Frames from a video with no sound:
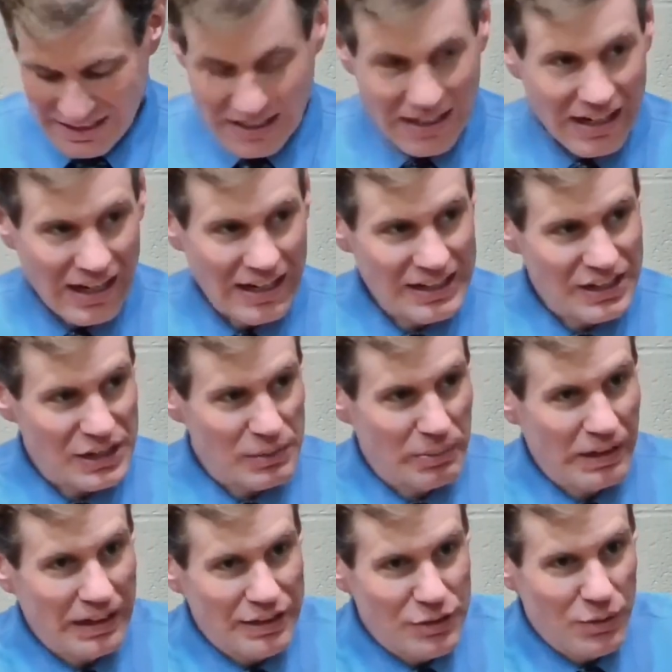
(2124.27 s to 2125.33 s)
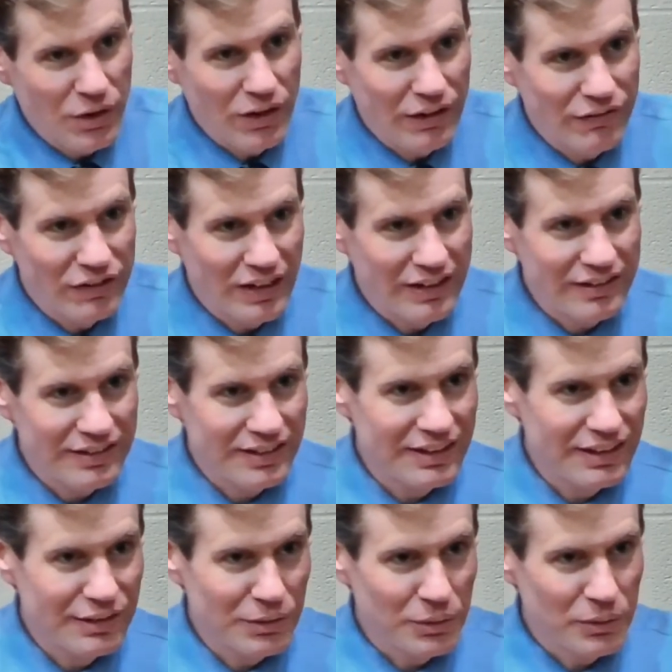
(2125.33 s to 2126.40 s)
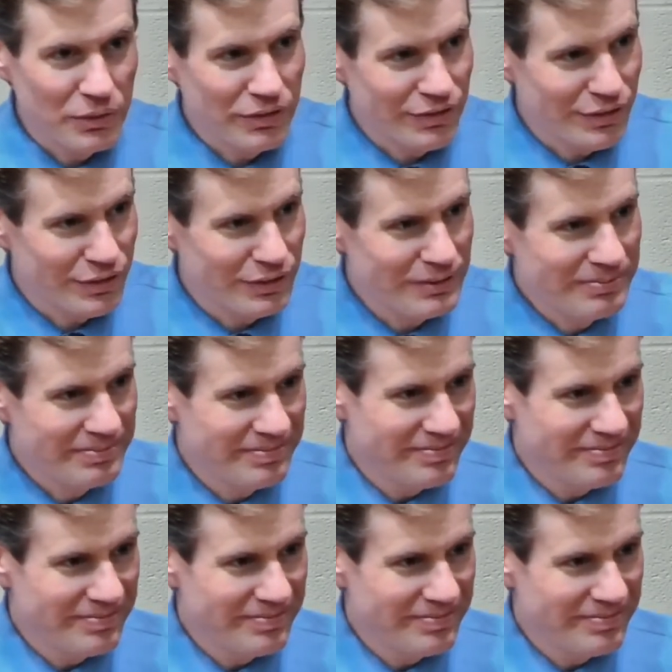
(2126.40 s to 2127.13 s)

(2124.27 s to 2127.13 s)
I suspect you all have tasted that the Lord is good.